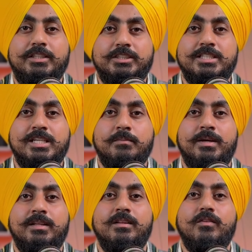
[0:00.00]

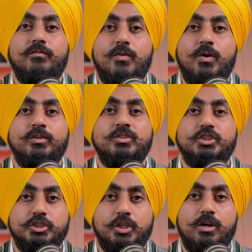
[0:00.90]
HTML falls
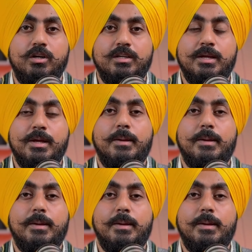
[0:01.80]
short